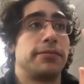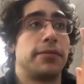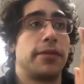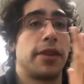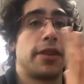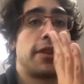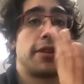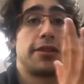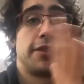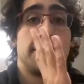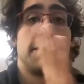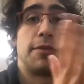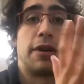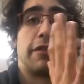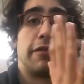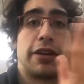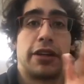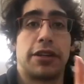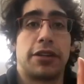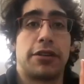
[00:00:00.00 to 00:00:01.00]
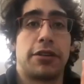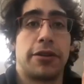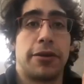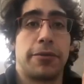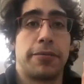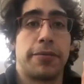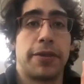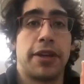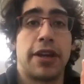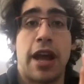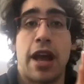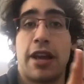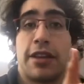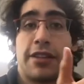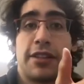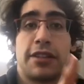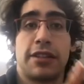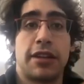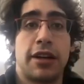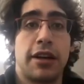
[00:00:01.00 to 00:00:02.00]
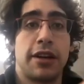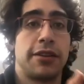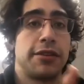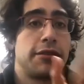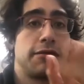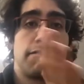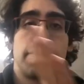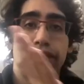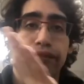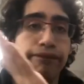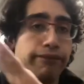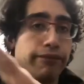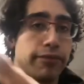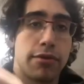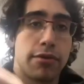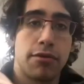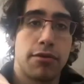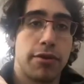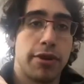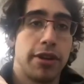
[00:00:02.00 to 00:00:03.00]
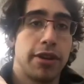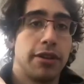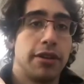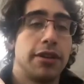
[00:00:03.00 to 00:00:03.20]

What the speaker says: this is my vector, it has size 3,